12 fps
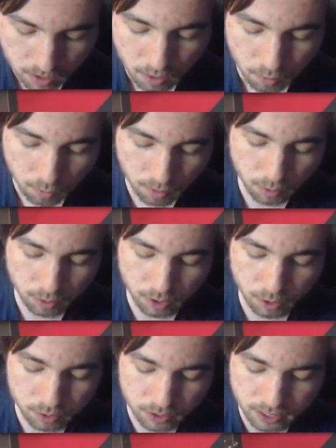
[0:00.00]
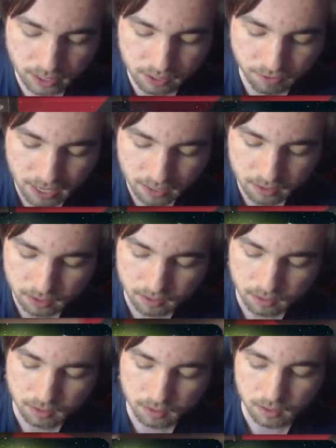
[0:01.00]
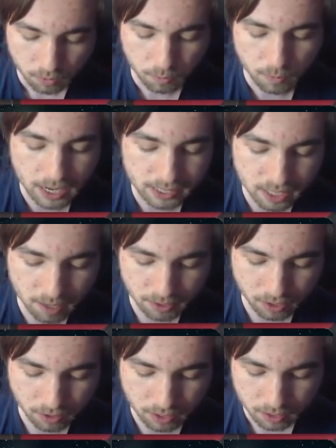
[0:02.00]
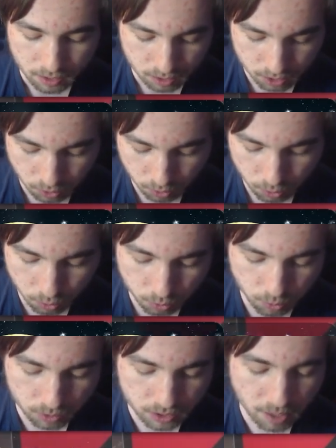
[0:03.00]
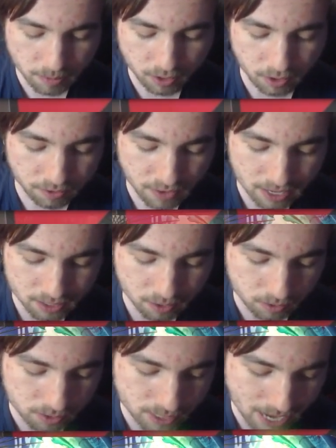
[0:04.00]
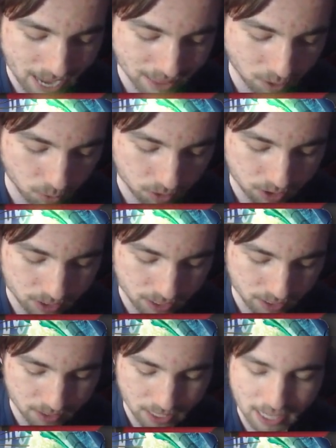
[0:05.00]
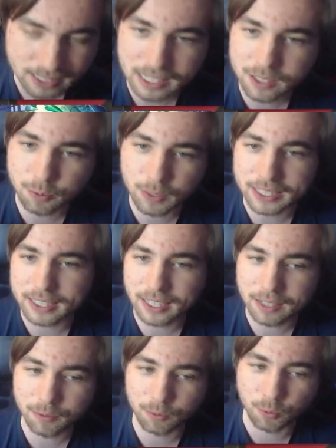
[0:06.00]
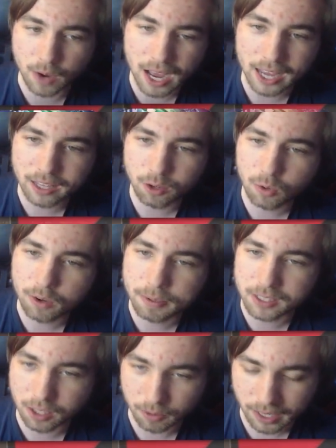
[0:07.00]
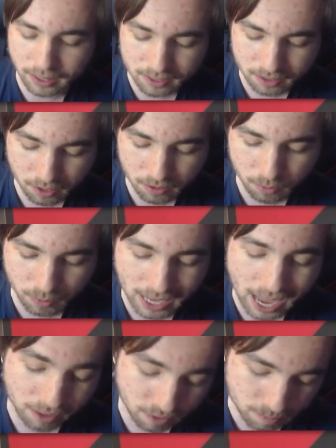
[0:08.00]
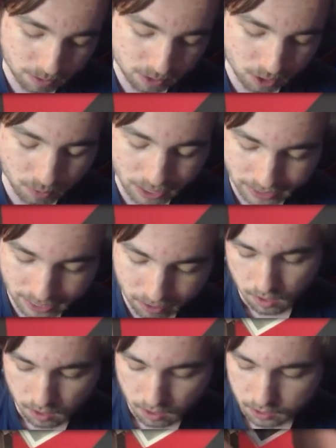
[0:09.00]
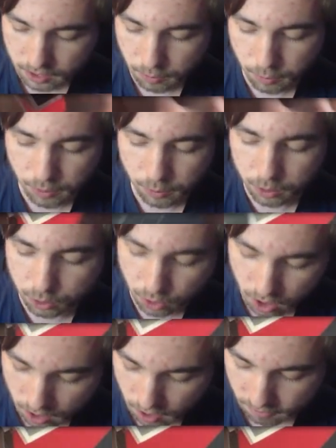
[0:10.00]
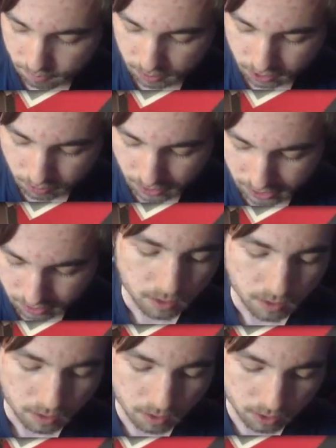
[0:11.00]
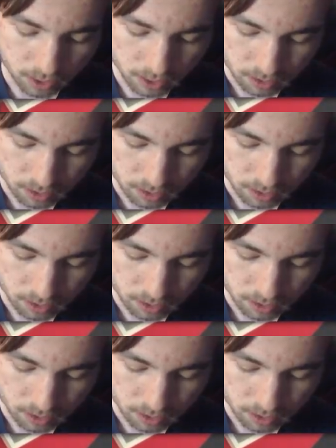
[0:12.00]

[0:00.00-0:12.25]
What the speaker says: We will use this effect, ride Tamayura, do Tamayura effect to add the order to hand. And since we didn't ride or Persona Ride this turn, we activate Persona Ride now. So then we will draw off Persona Ride. Okay.